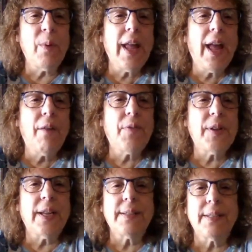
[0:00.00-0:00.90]
we have
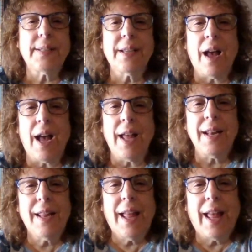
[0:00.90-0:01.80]
Vanessa Scott
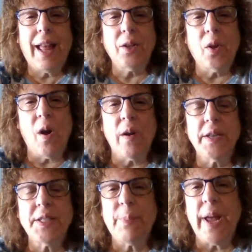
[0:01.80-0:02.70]
and
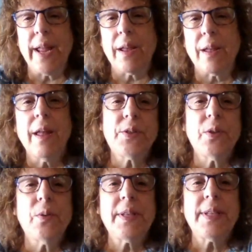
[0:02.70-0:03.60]
Lauren Spike
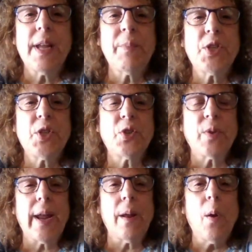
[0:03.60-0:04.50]
to
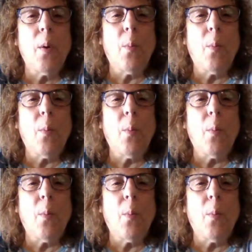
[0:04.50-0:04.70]
demonstrate